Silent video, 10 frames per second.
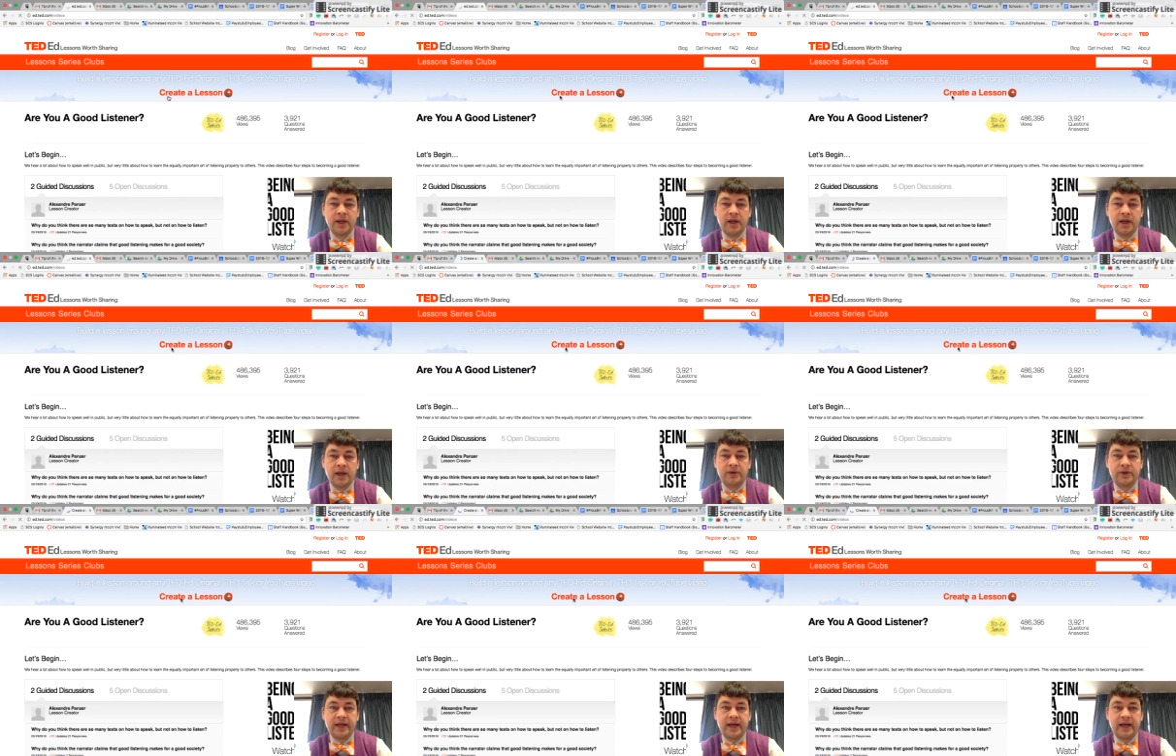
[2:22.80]
If you
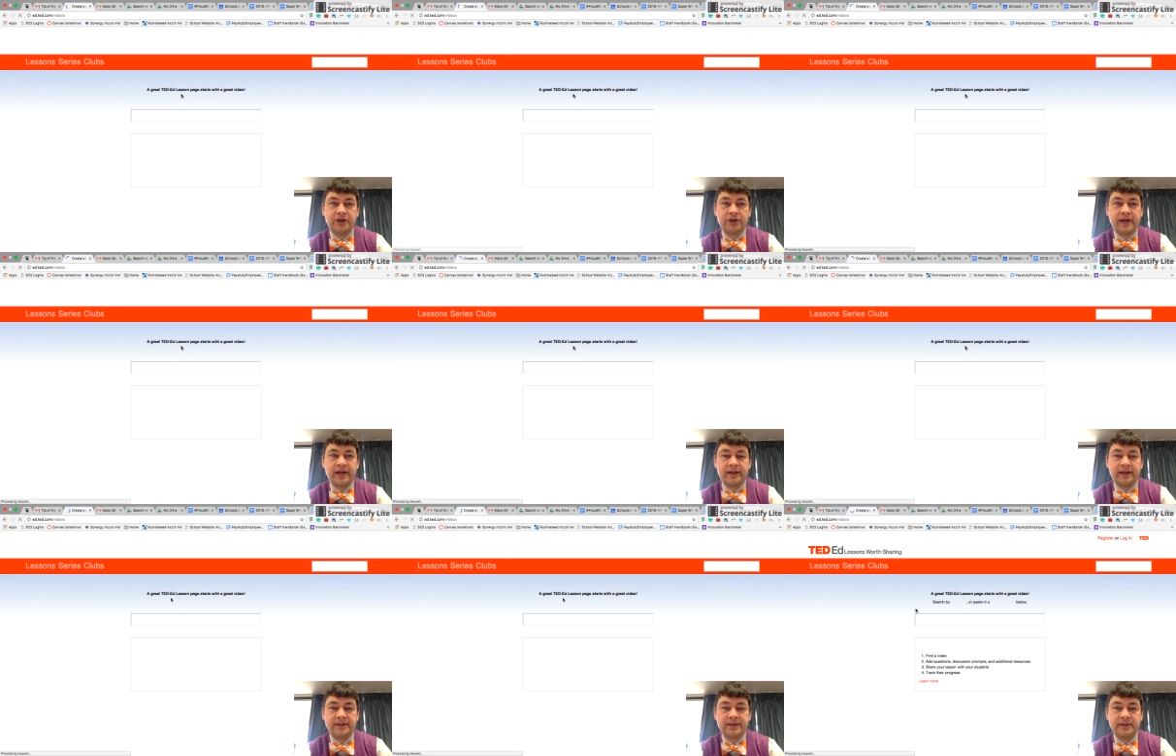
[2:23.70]
click on Create a
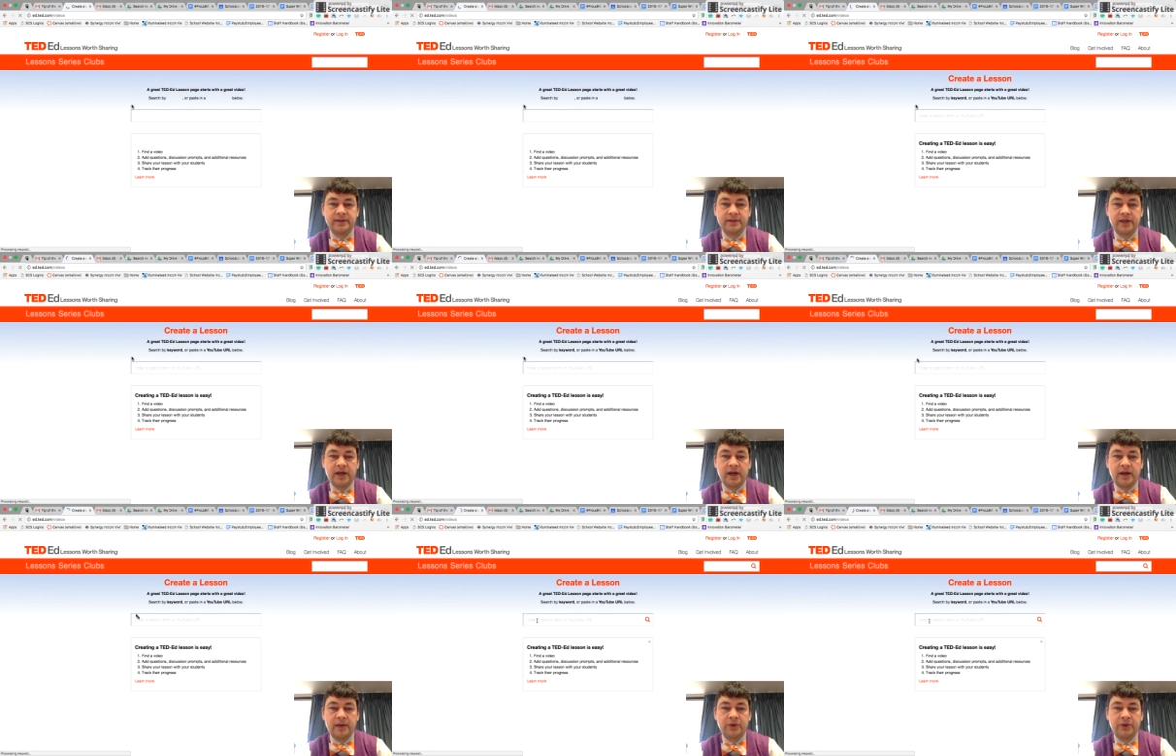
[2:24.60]
Lesson,
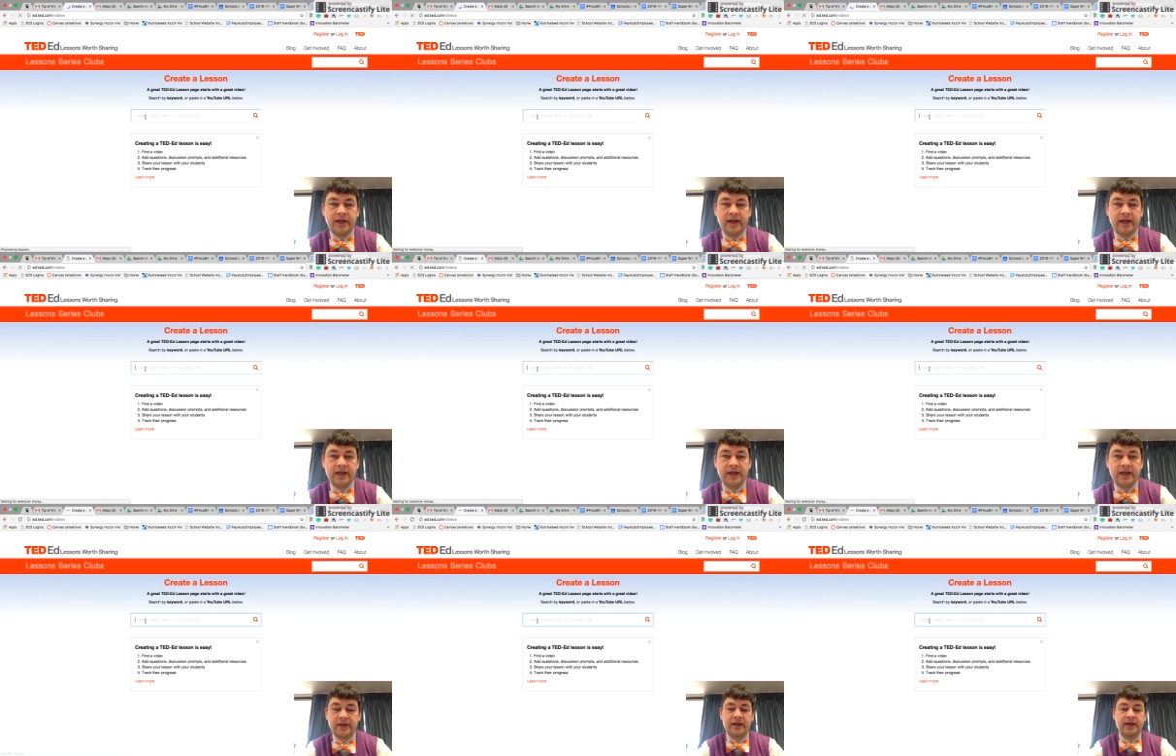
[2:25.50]
you can
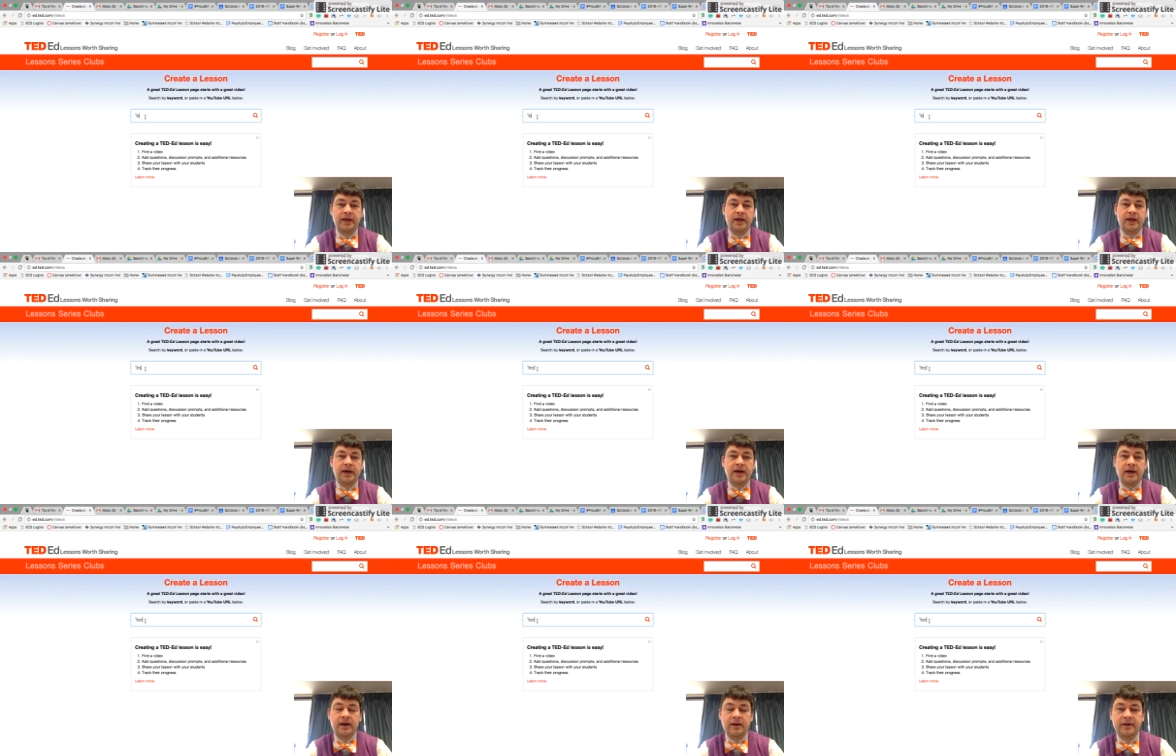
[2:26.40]
actually
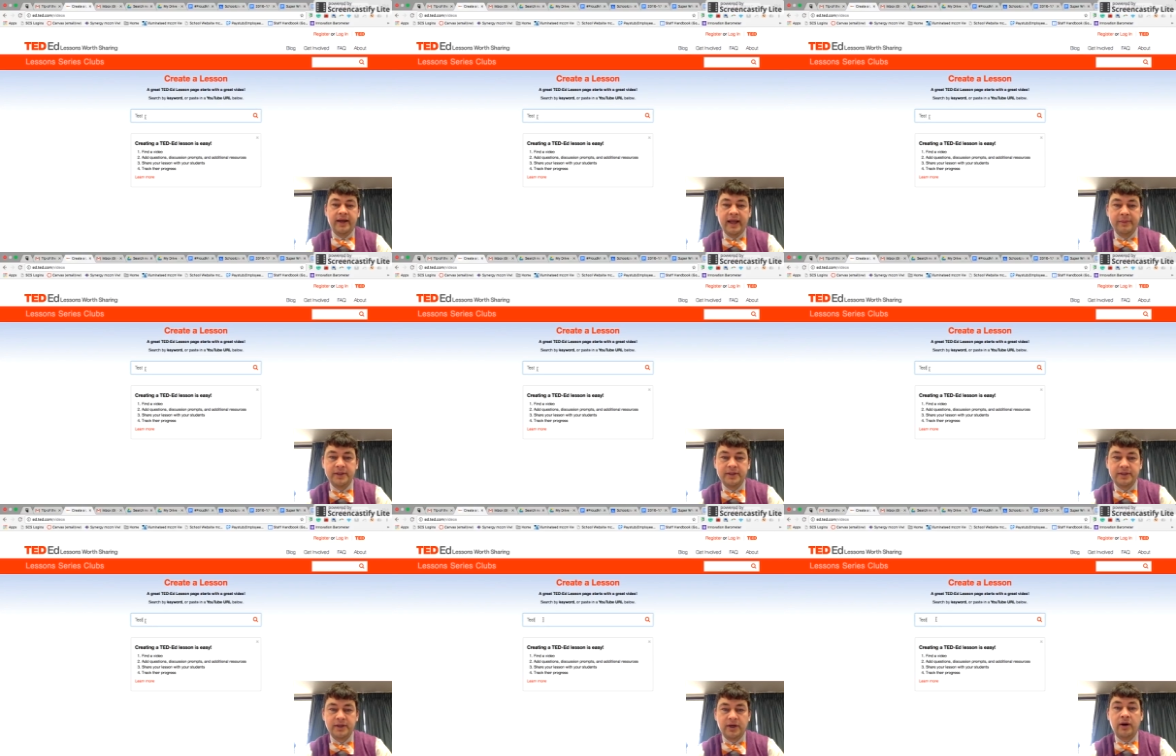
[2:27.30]
name
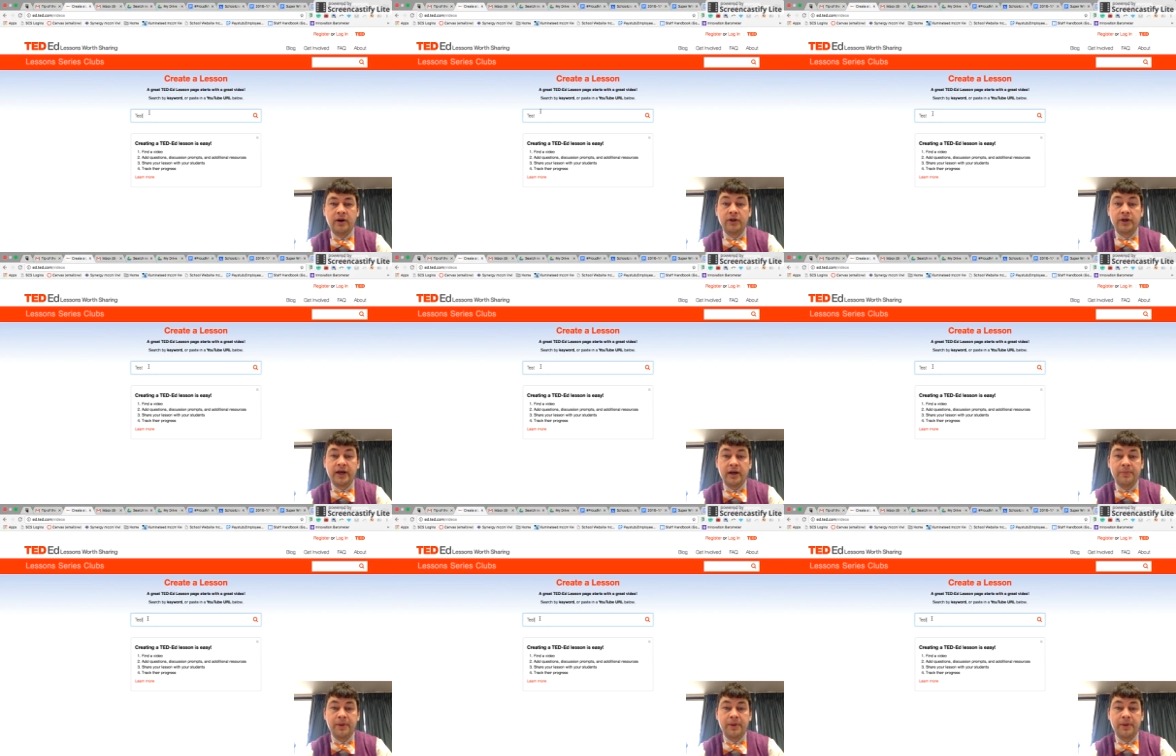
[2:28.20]
it or look up